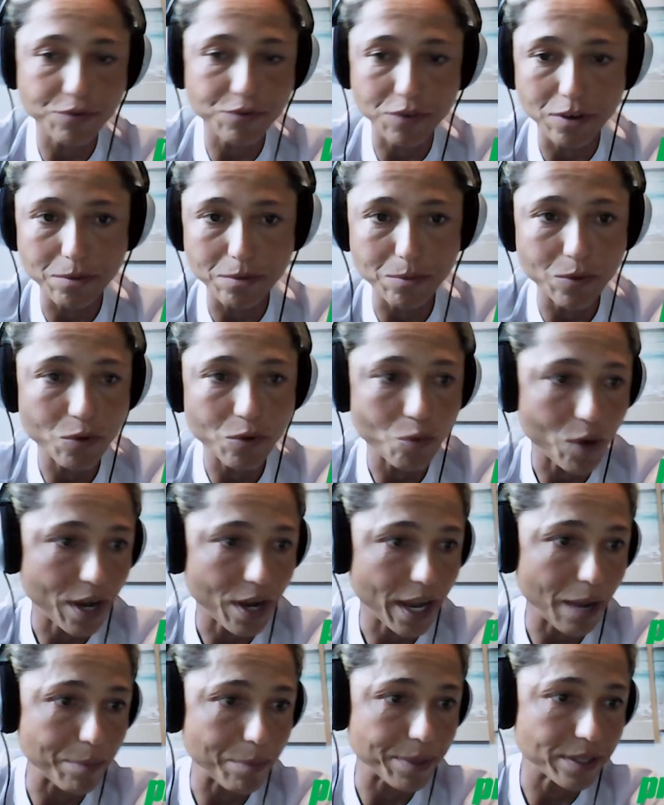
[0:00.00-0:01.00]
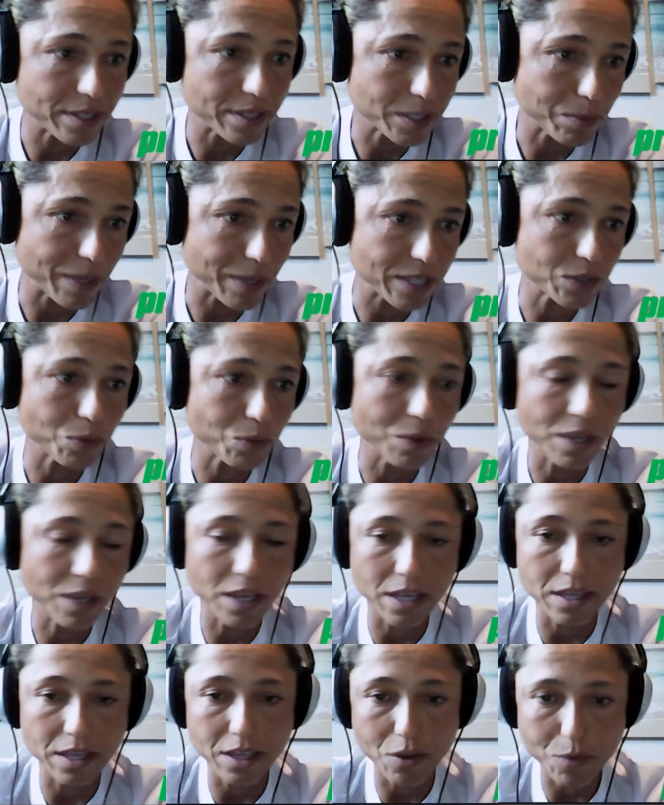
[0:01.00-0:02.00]
from what happened this past week
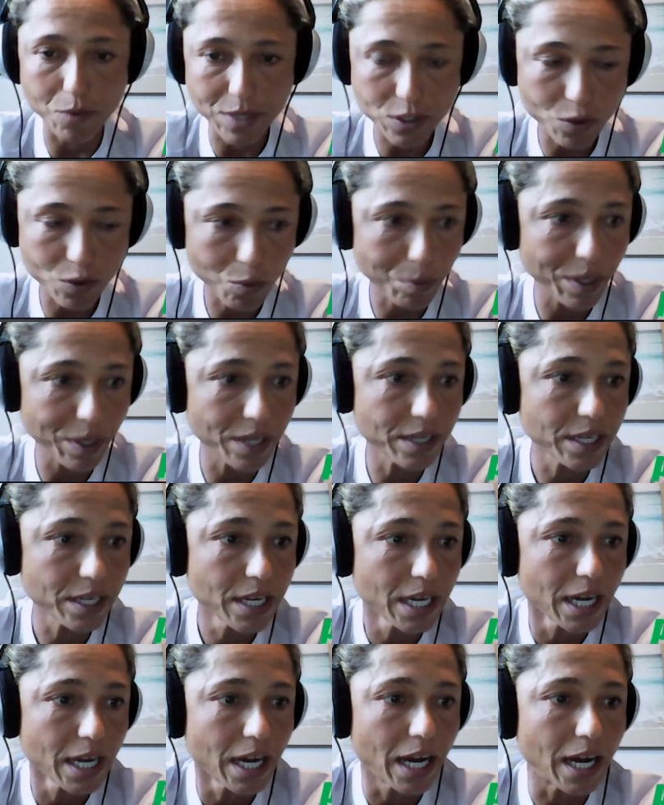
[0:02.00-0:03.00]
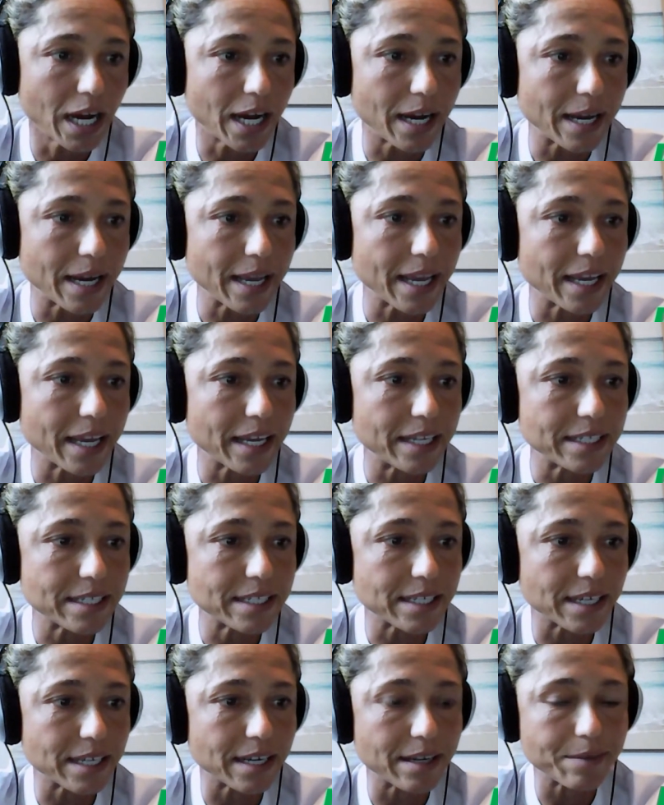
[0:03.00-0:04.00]
at the US Open. And
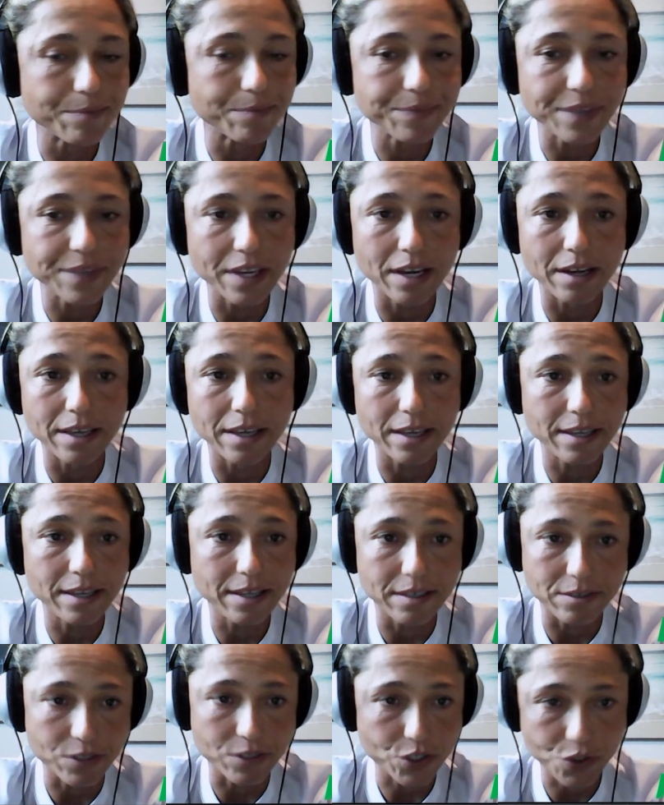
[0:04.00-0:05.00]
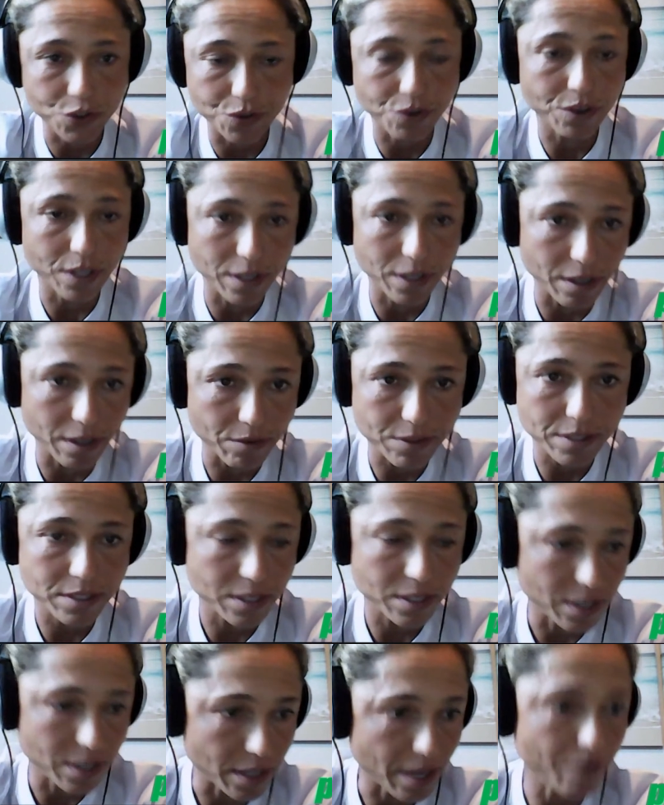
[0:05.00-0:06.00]
I can assure you that that was
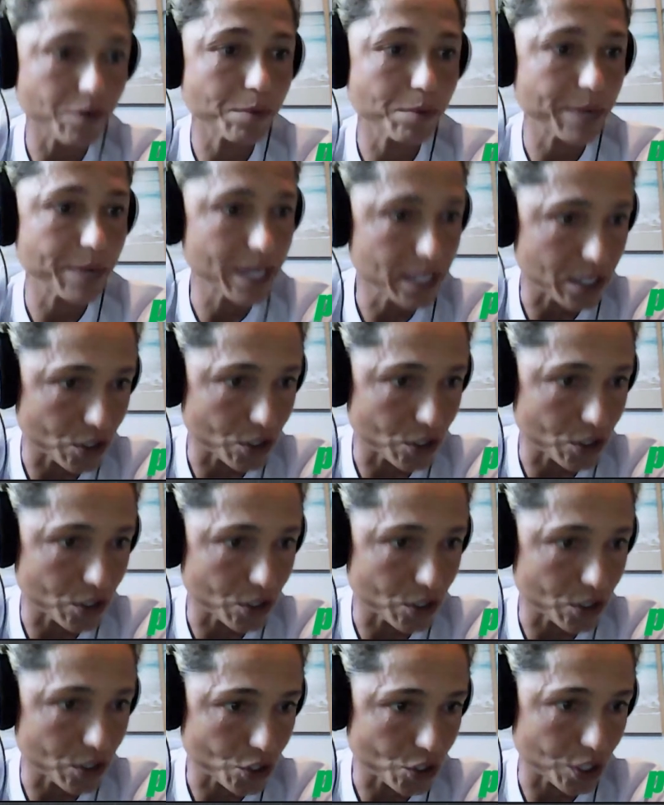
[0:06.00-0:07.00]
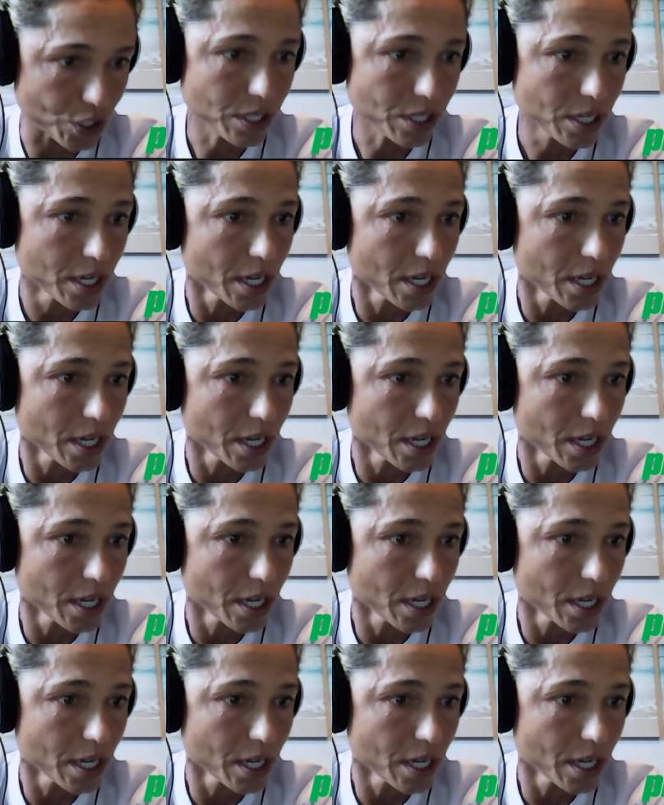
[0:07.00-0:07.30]
never my intention.